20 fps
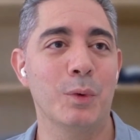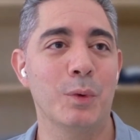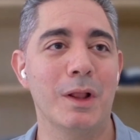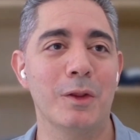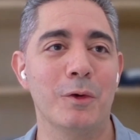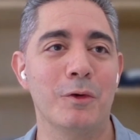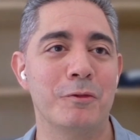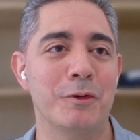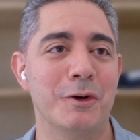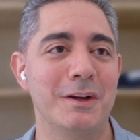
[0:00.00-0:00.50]

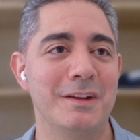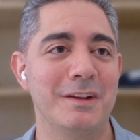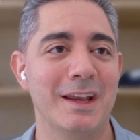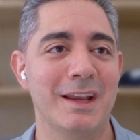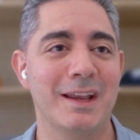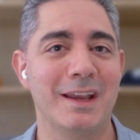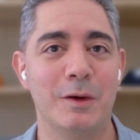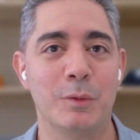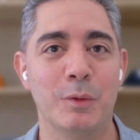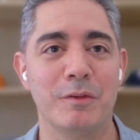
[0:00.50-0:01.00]
Well over a
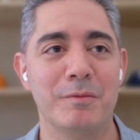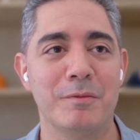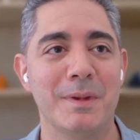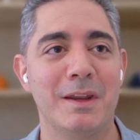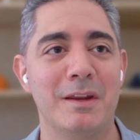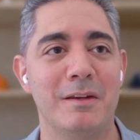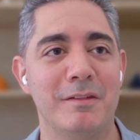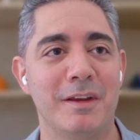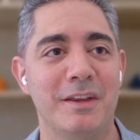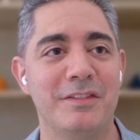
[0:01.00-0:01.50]
decade, we've
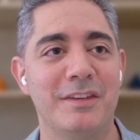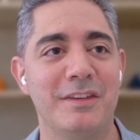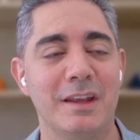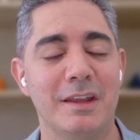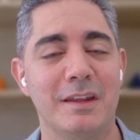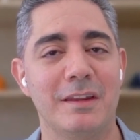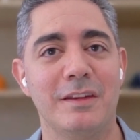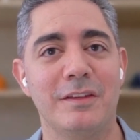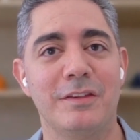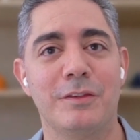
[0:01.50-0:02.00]
been investing
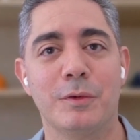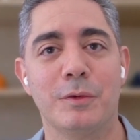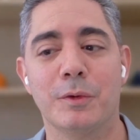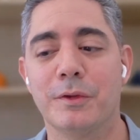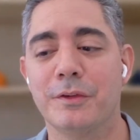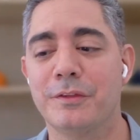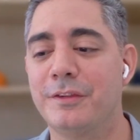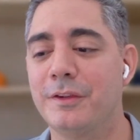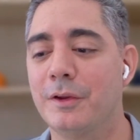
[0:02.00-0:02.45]
in these tools.